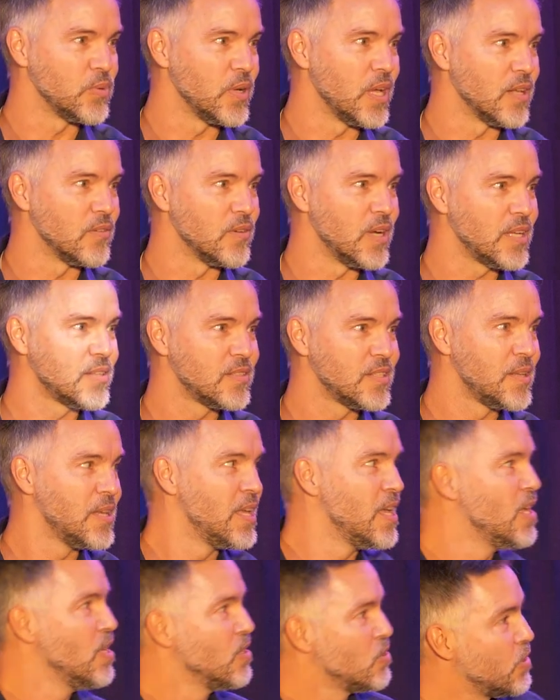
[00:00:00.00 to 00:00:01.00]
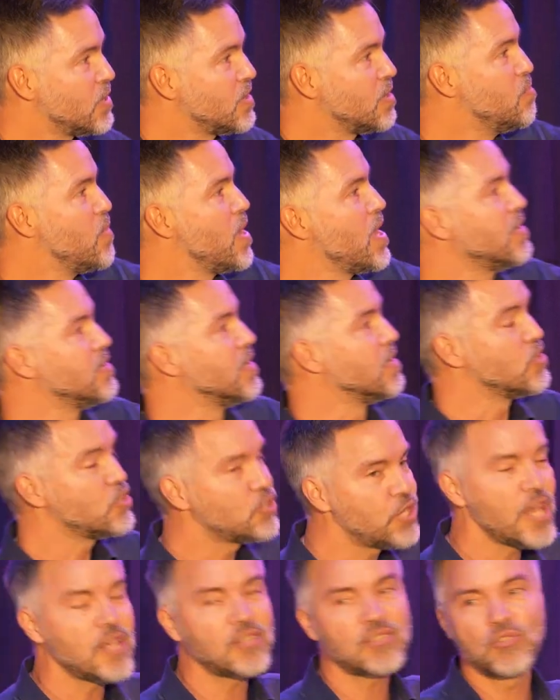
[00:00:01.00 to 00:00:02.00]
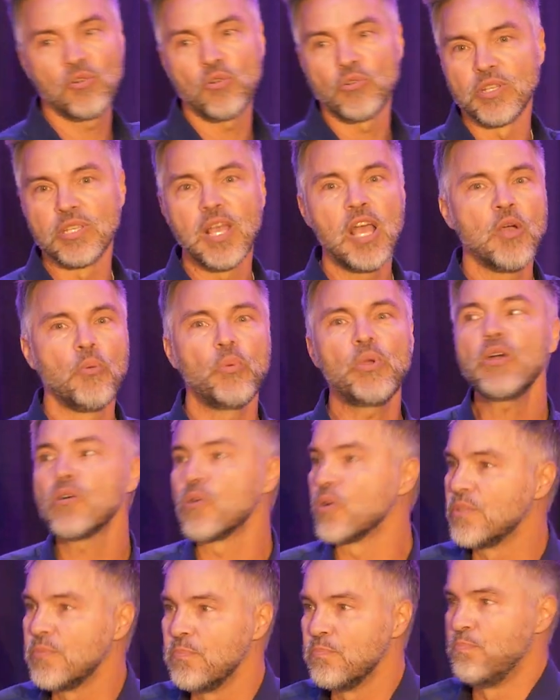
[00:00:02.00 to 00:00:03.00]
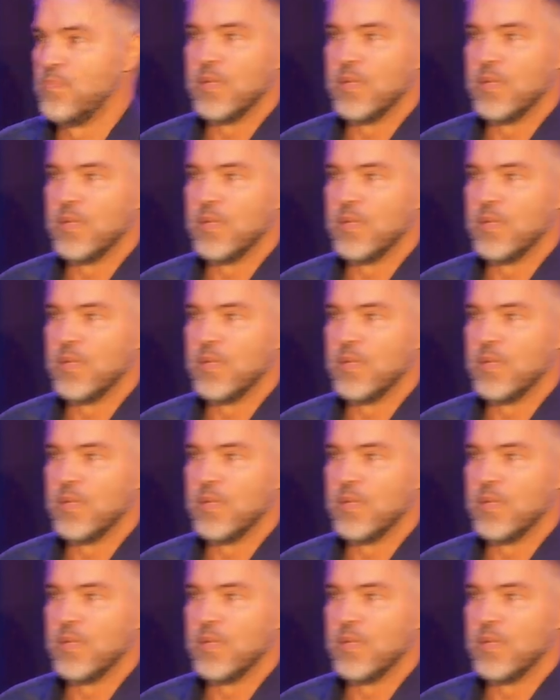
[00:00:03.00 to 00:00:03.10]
as well, right? So it's amazing. Share stories. We are,